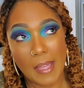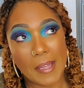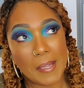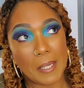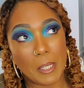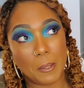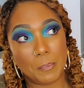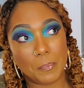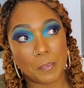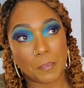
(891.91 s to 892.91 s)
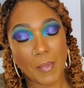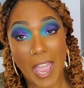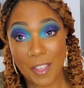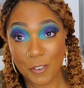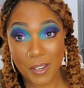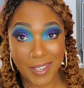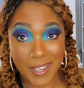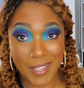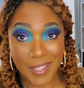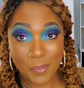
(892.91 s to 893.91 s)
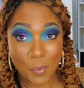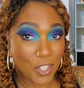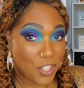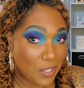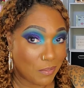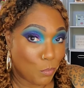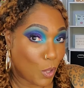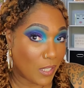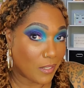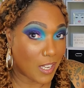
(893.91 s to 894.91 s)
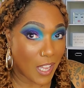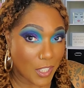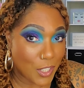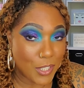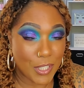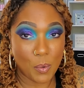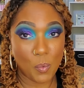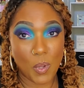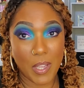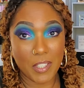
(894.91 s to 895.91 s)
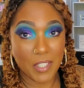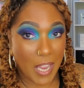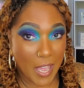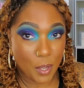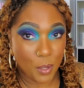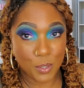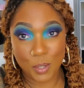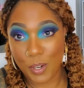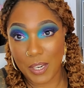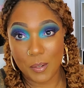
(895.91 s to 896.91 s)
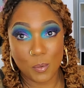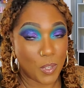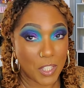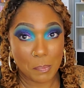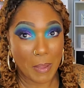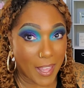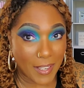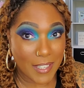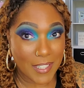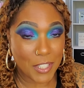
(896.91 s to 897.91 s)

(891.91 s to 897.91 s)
um I forget what what colors and what shadows are in which palette.